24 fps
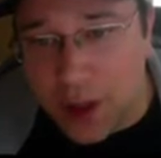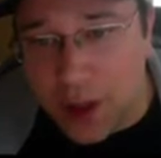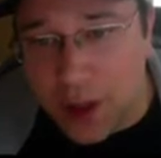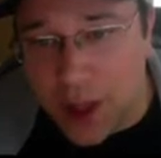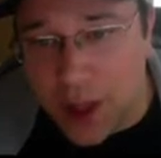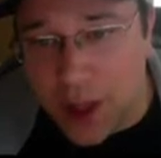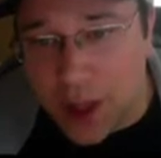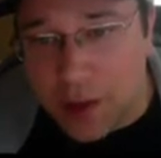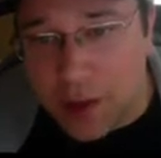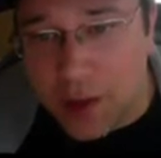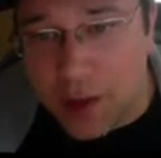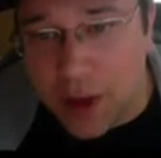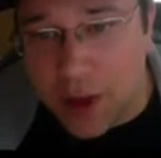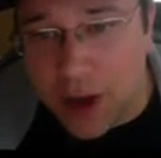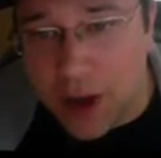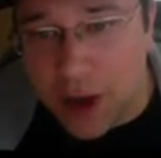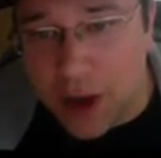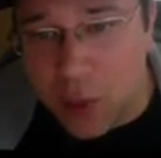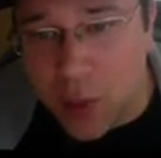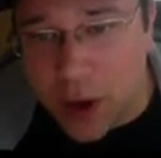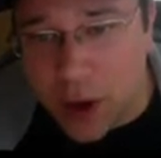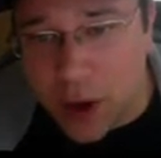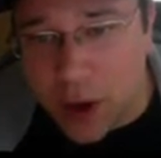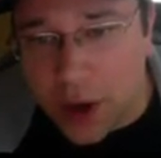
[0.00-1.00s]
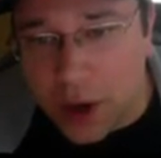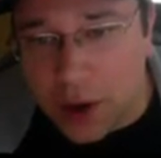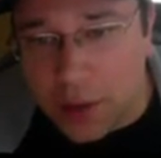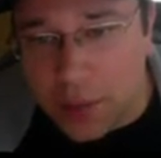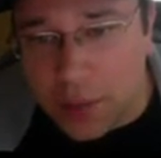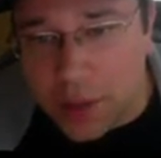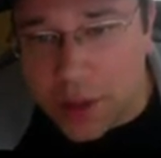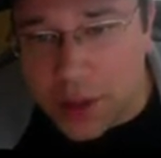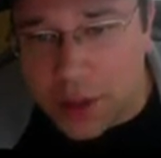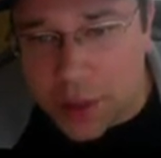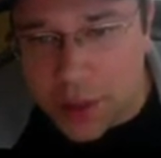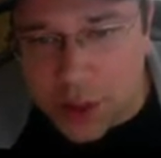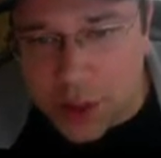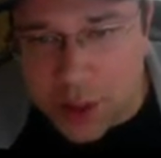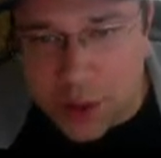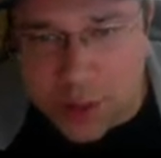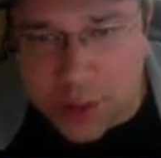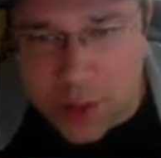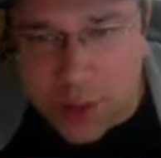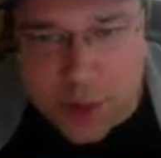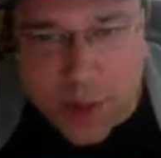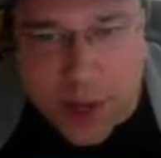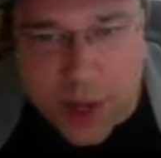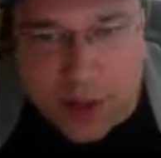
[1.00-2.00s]
But what's your
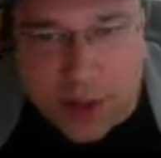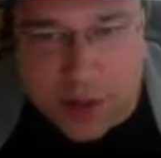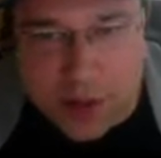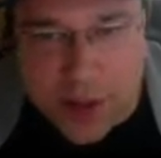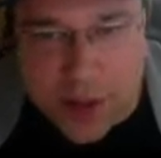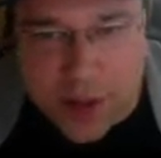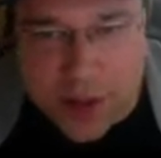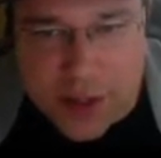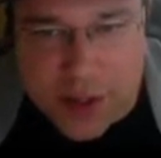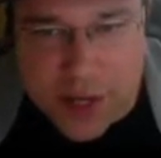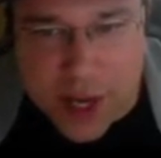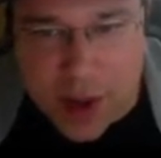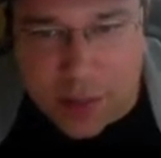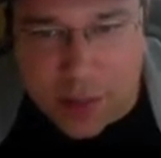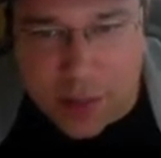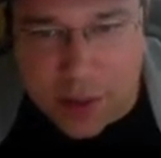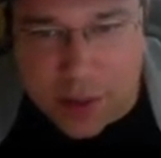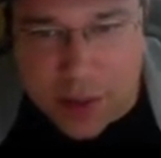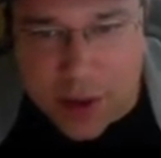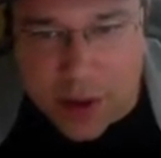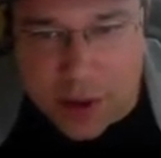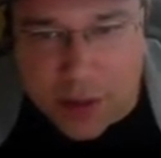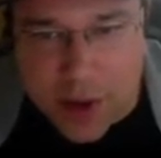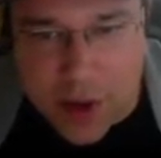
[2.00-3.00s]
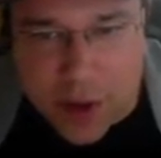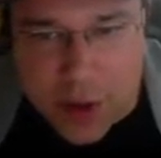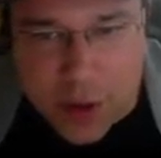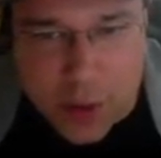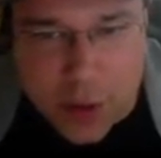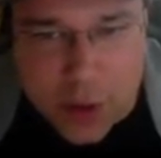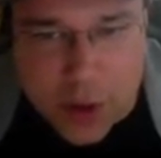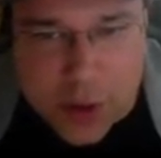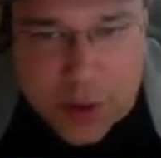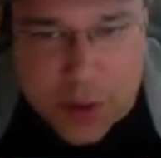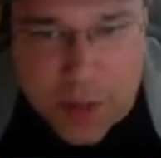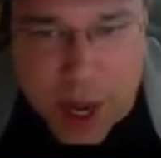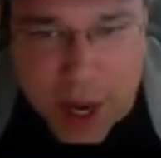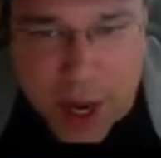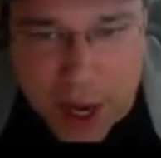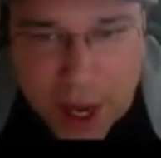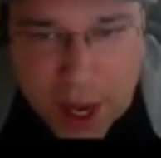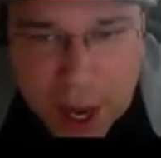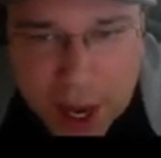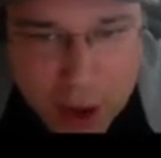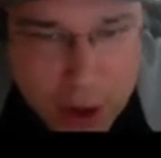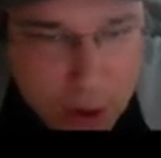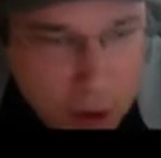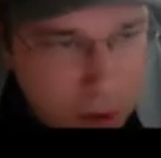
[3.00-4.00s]
perspective on this game from a sports betting
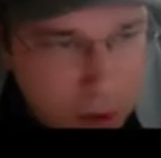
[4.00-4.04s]
angle?